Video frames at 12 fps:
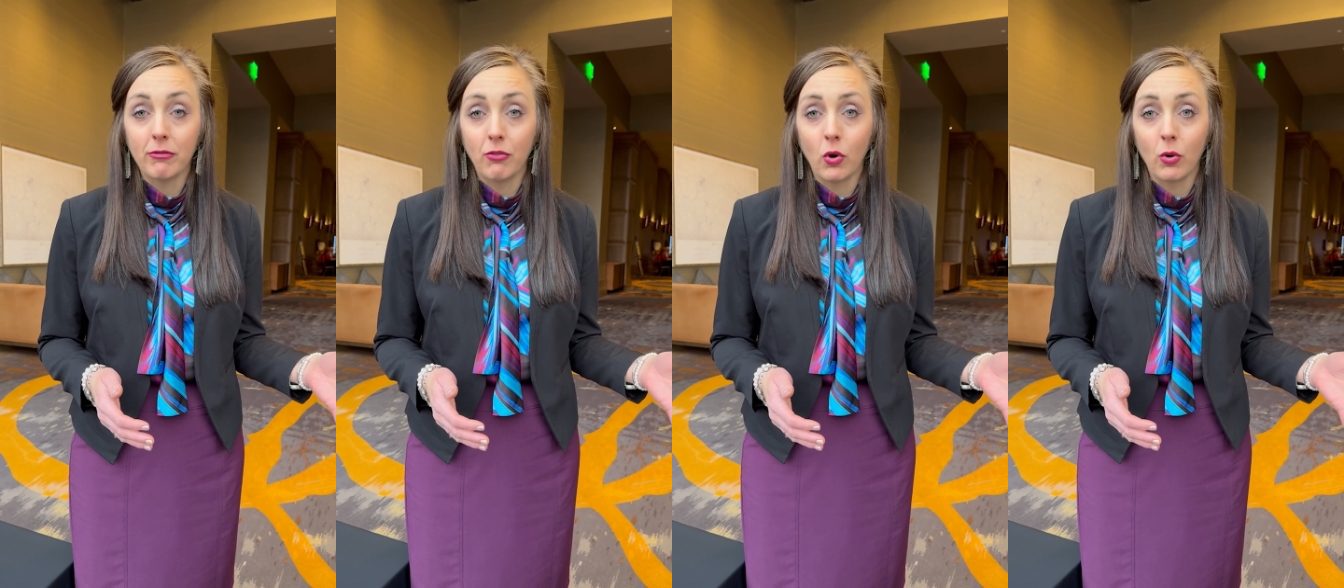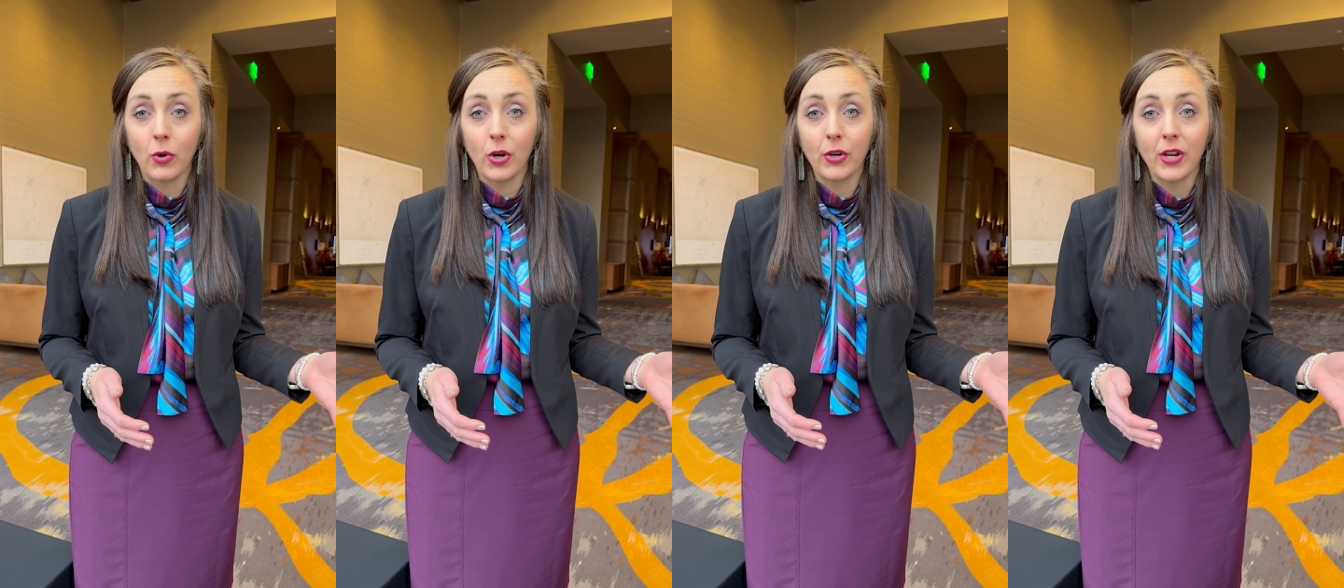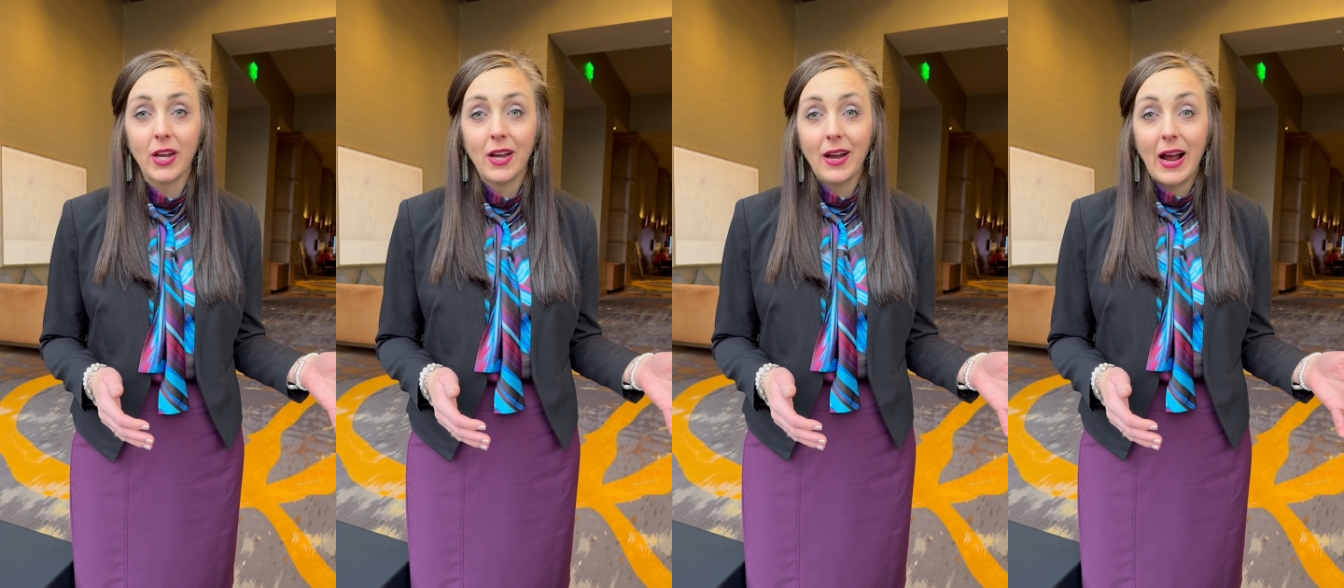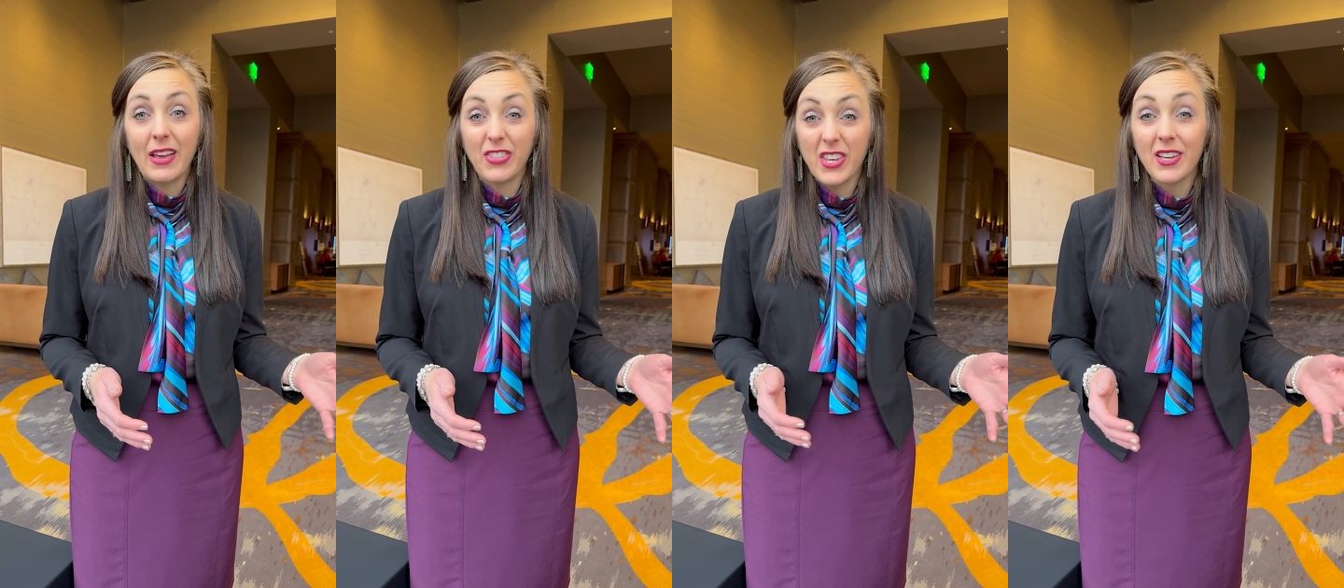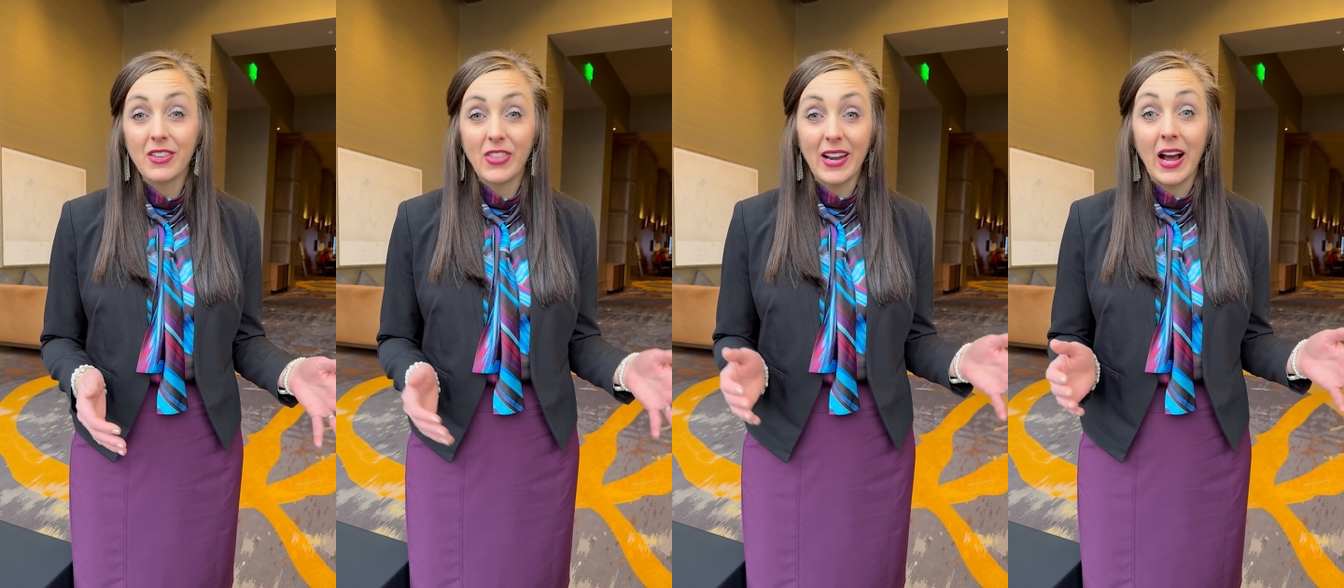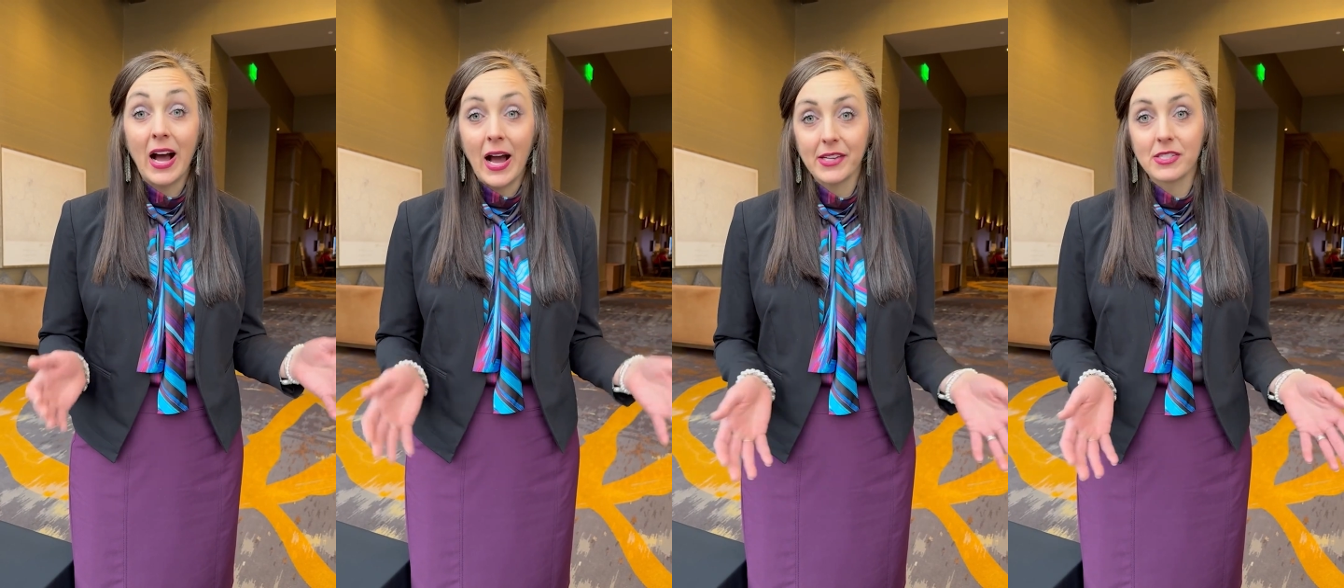forward, think that
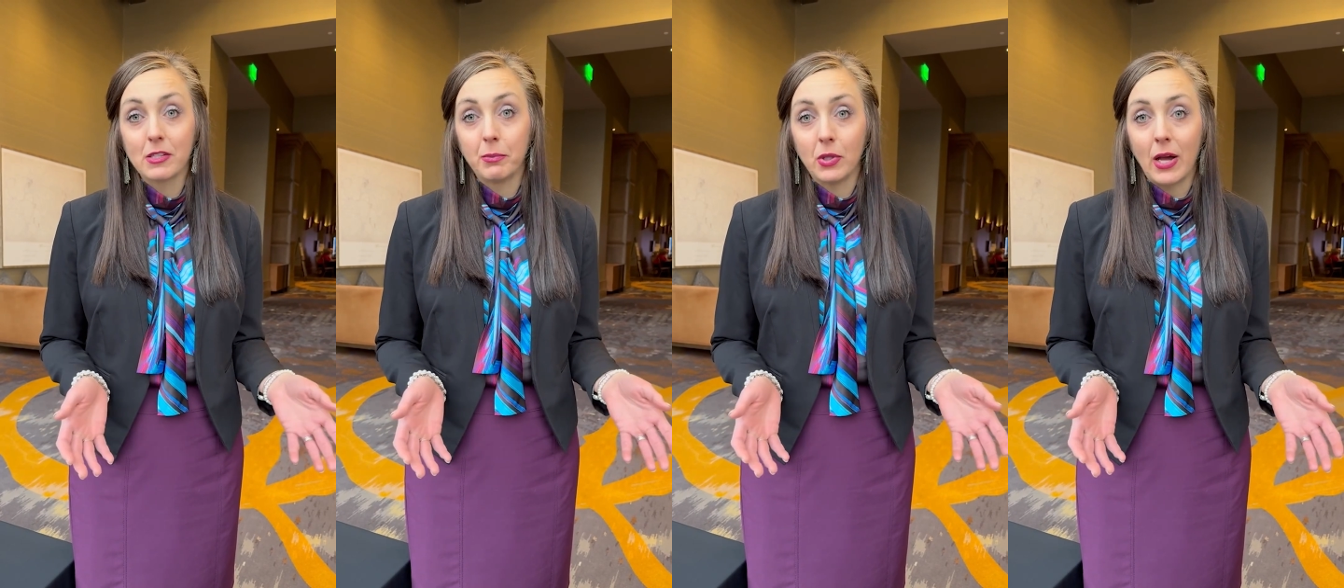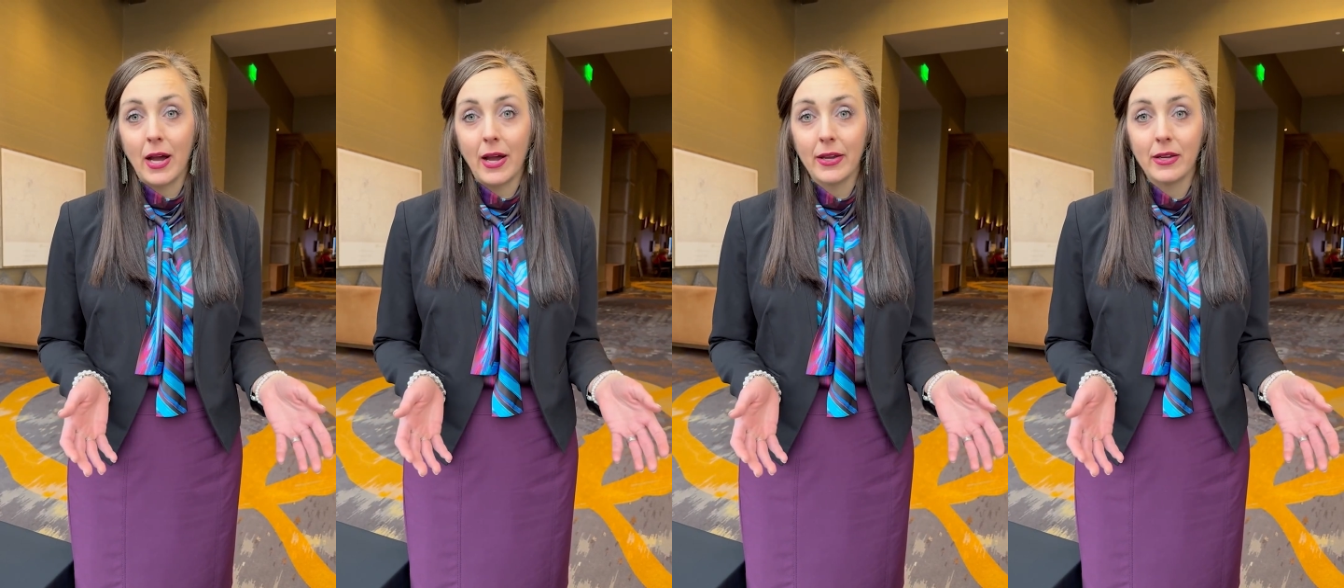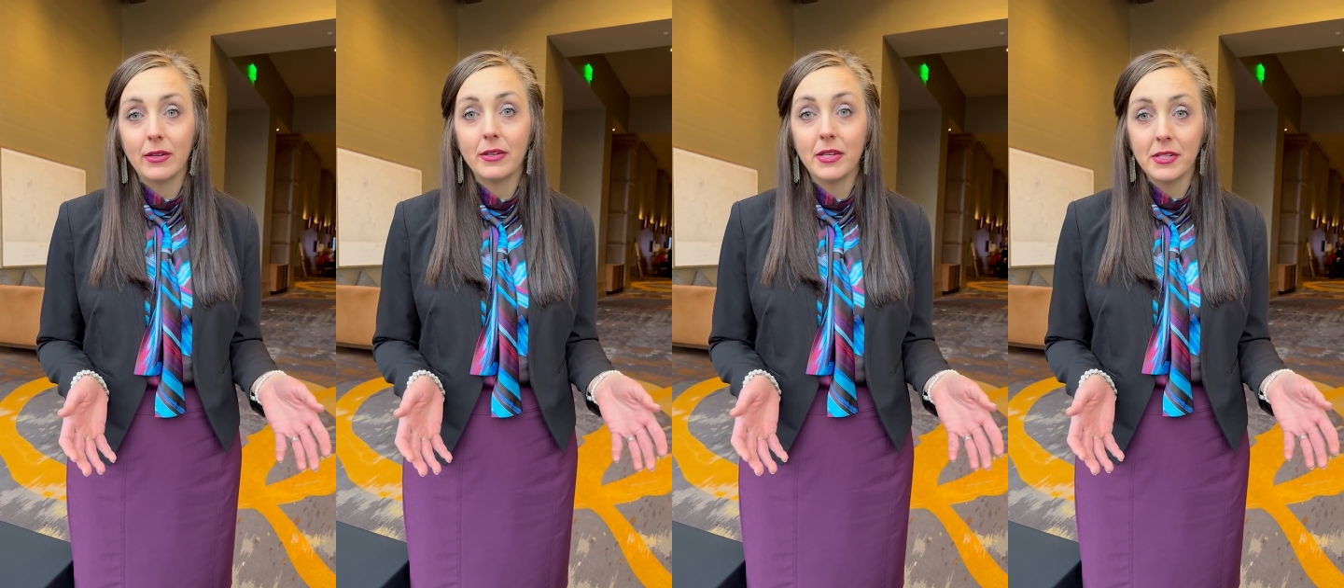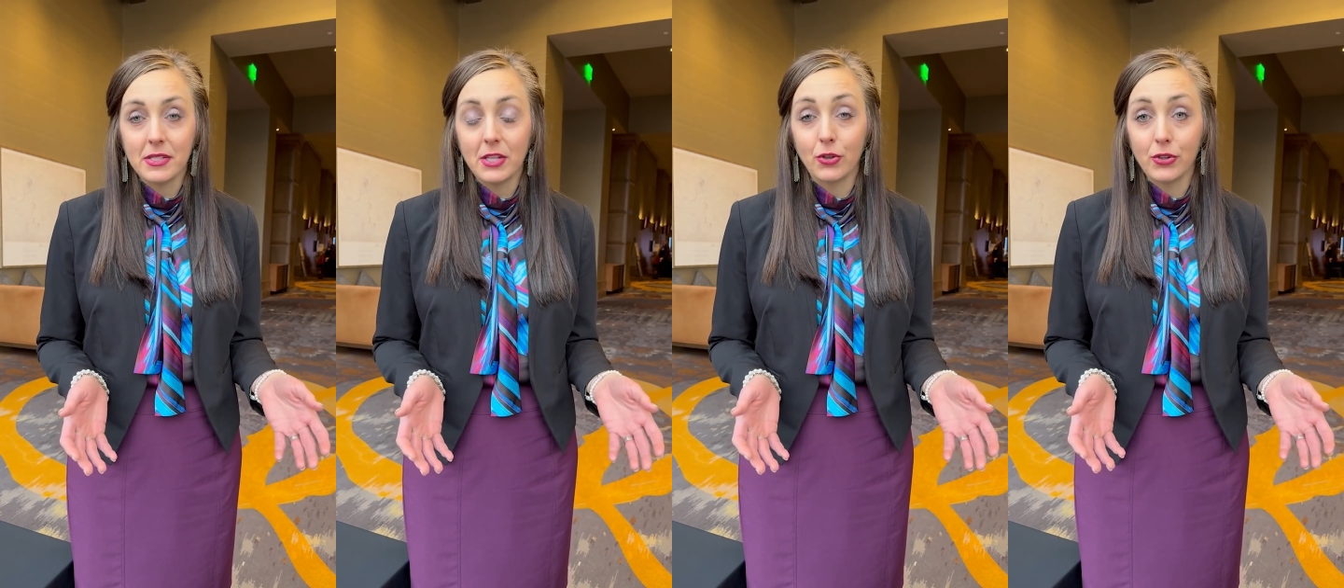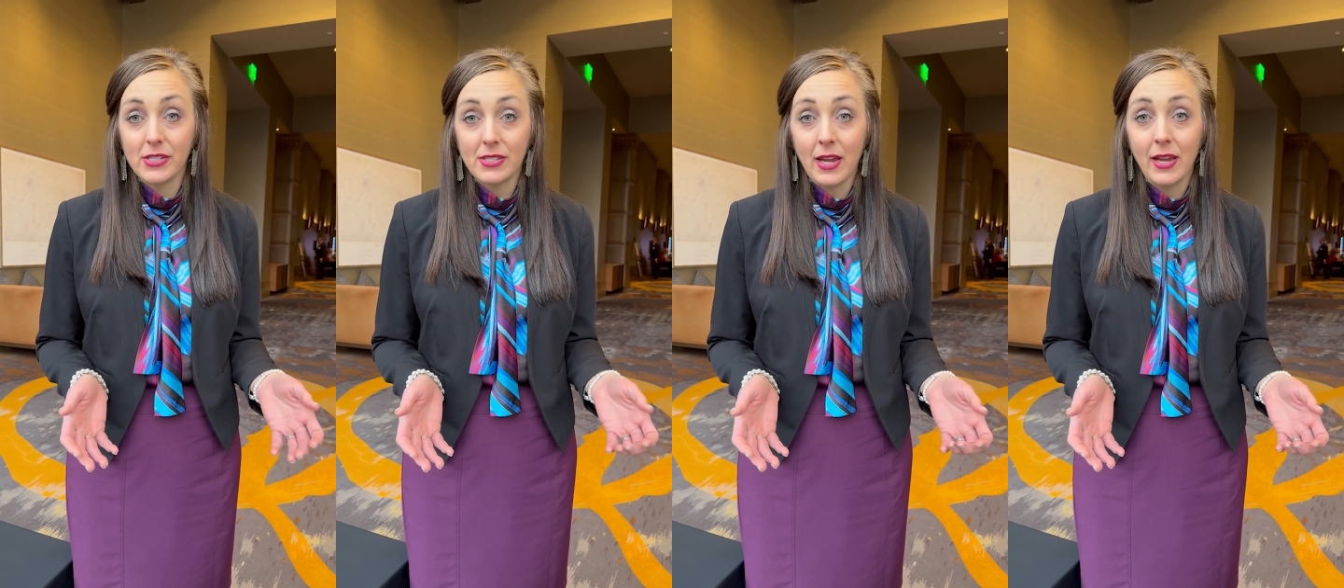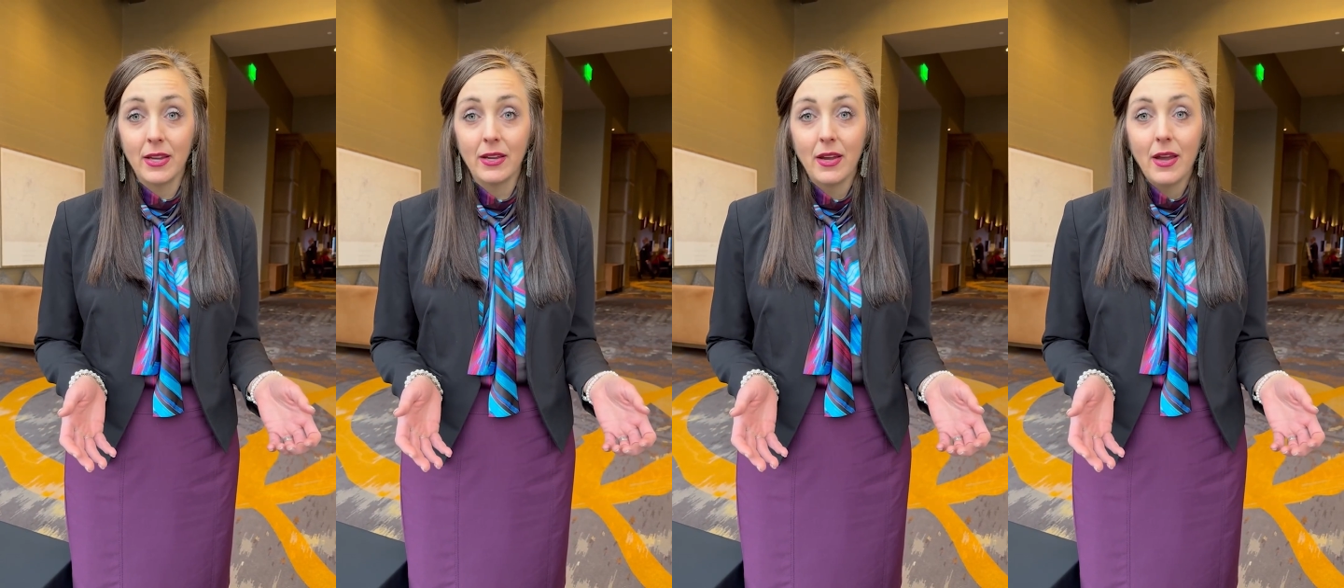high supply is here to
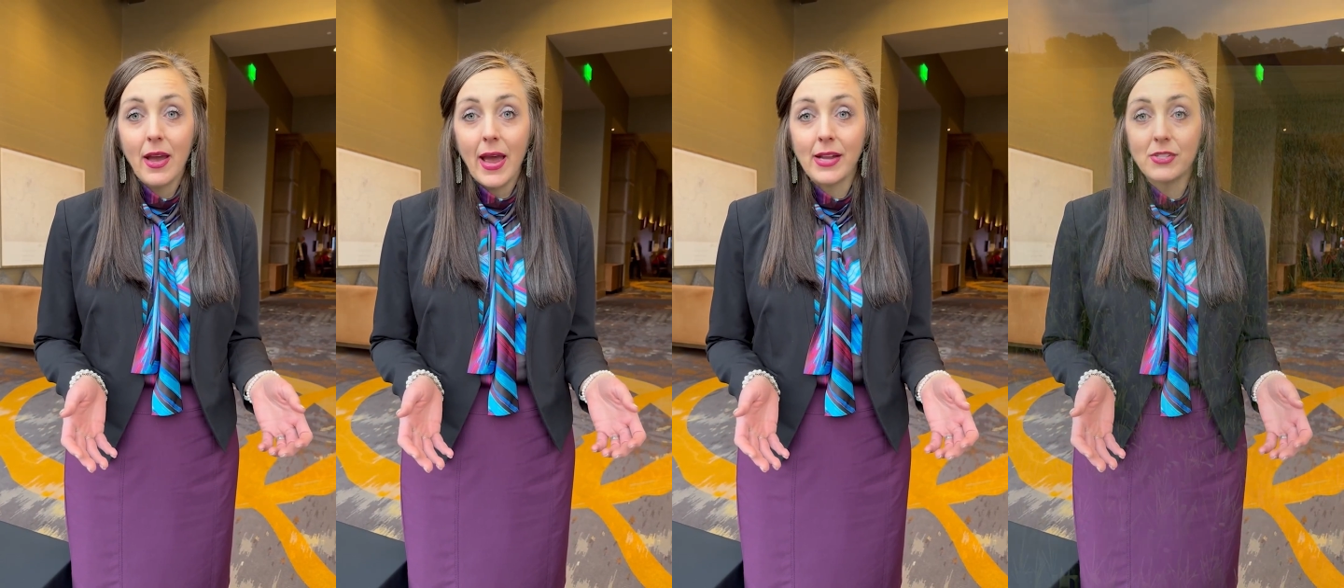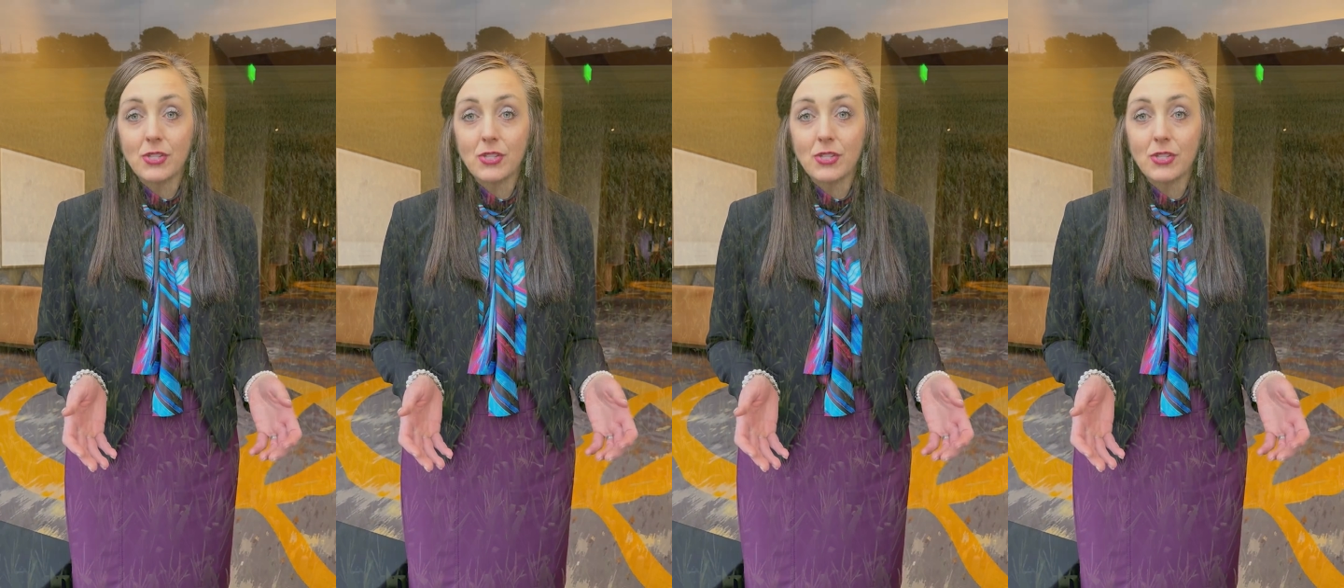stay. And